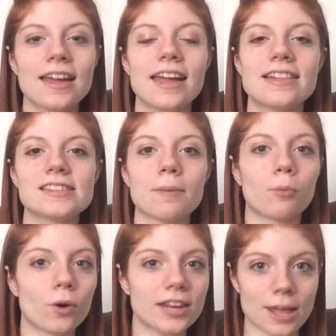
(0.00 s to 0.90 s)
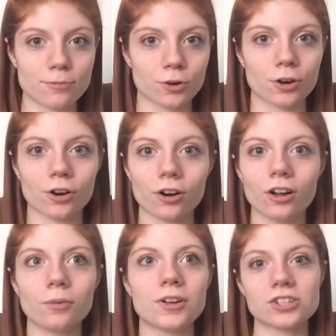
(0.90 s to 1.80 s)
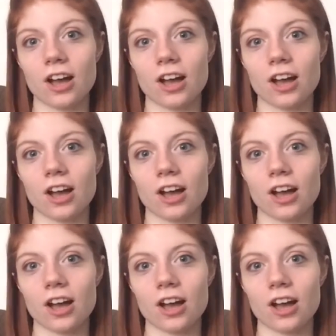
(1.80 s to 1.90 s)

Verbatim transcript: It's a boy name for a girl, which